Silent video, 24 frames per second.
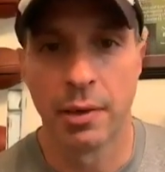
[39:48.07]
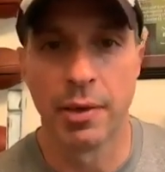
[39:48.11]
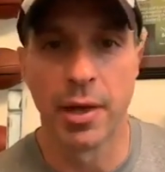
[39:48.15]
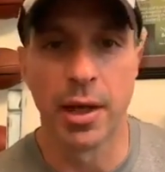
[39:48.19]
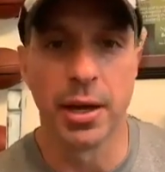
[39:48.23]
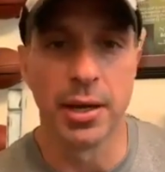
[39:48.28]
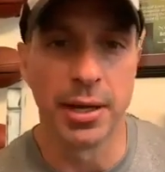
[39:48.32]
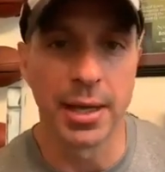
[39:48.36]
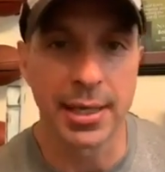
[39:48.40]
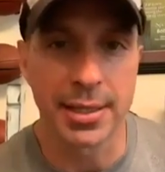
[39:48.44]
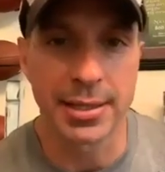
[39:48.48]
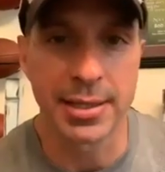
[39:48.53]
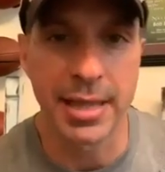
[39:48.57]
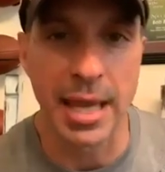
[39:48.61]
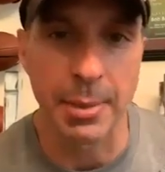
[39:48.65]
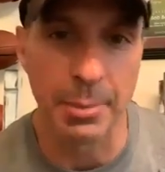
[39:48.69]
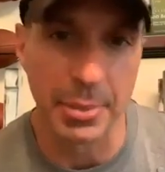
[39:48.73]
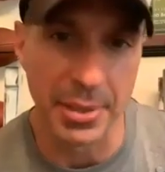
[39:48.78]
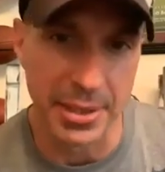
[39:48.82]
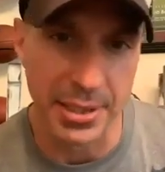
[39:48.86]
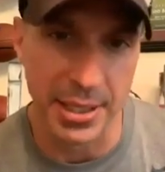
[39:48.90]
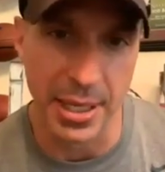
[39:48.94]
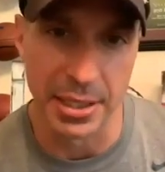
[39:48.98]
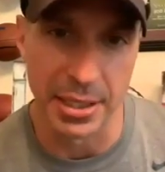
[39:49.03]
that Nick
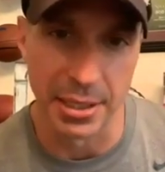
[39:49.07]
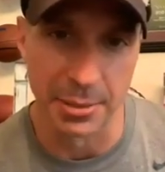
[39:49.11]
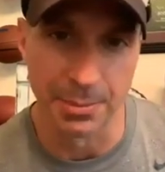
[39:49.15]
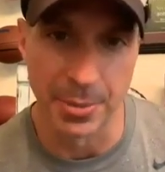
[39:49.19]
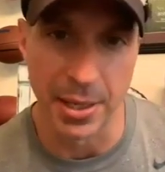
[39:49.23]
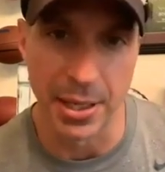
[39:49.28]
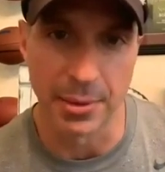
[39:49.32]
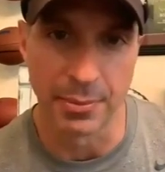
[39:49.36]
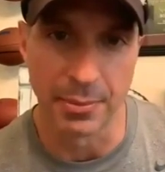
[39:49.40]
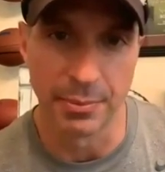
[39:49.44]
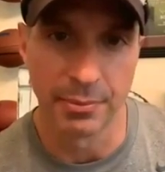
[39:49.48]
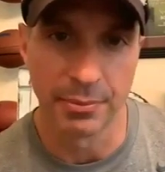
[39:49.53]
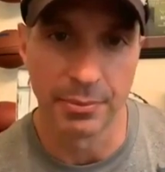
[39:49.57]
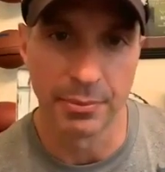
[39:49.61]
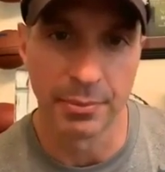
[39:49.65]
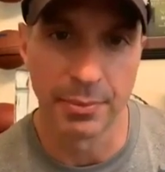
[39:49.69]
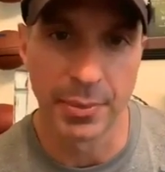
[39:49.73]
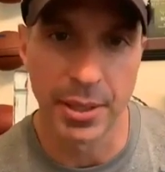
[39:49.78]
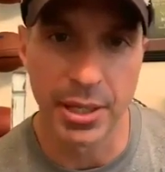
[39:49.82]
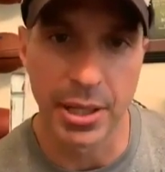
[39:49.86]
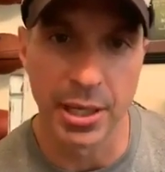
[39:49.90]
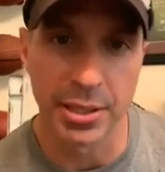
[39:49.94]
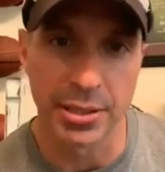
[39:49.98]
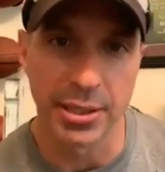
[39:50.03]
Saban said to me,
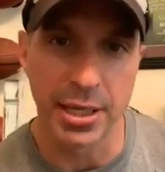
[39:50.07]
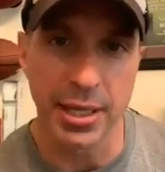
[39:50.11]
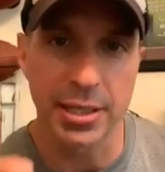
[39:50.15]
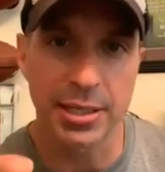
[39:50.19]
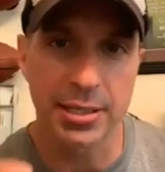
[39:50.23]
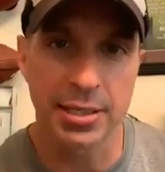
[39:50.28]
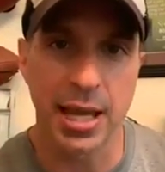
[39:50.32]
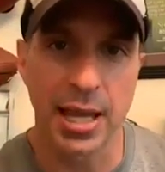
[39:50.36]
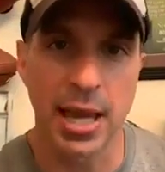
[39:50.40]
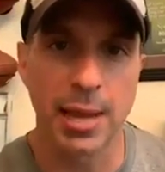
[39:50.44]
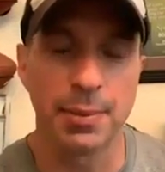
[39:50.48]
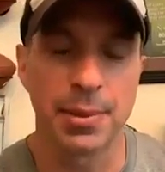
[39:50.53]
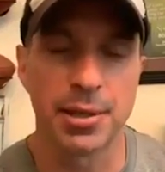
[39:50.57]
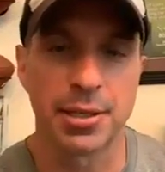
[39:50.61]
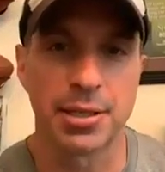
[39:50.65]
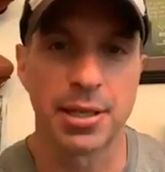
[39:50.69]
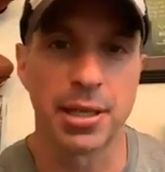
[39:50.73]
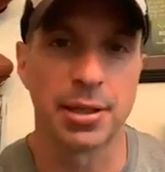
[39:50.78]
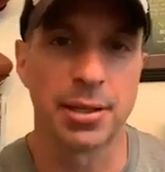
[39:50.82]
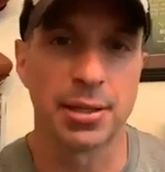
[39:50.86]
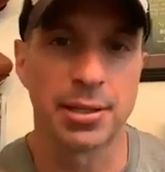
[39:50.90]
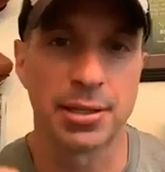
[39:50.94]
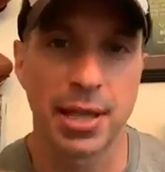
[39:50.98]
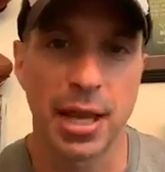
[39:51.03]
because Nick Saban
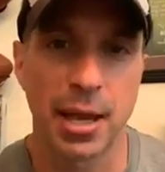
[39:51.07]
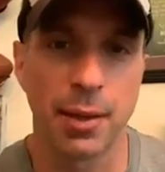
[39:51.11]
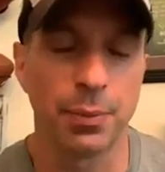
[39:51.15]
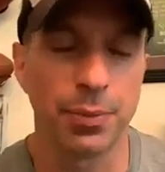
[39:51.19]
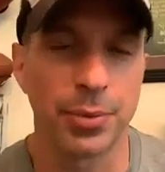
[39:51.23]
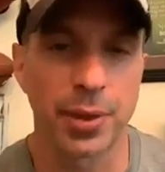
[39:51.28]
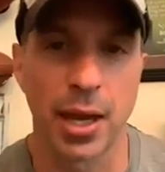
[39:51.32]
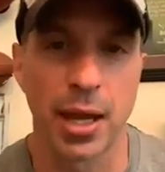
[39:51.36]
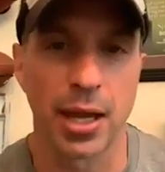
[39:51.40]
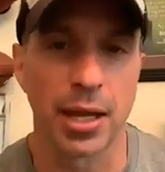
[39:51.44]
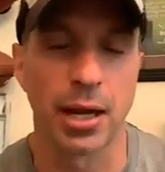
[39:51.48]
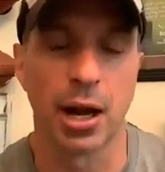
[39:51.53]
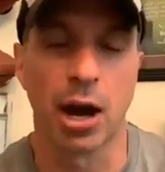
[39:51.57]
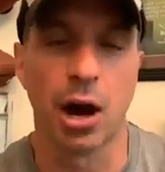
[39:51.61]
said the same thing.